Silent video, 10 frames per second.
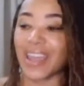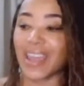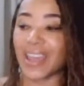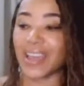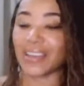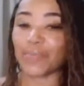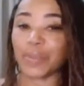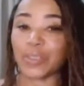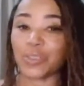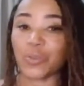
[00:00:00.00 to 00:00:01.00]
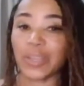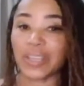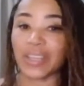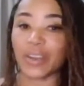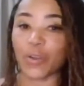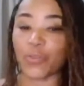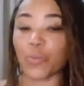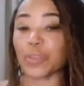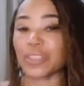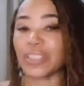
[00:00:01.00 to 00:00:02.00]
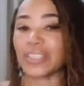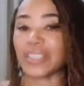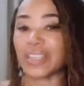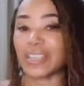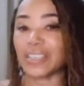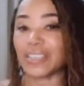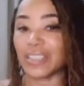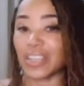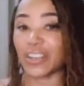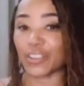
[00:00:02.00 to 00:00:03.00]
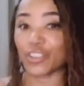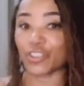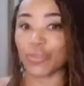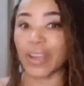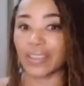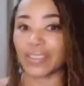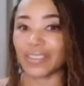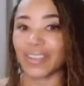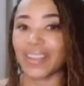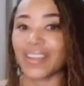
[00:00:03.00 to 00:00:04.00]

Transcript: And I've been doing keto for almost 16 years straight.